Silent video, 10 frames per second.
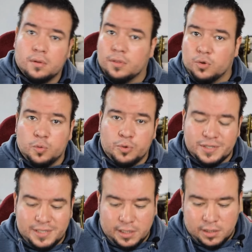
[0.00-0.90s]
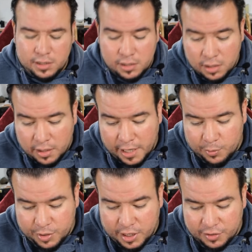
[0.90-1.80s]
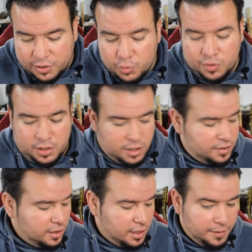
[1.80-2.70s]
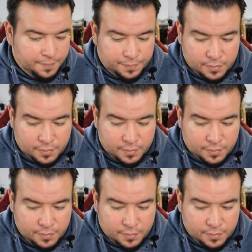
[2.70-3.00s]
no more signal, and we can tune the guitar.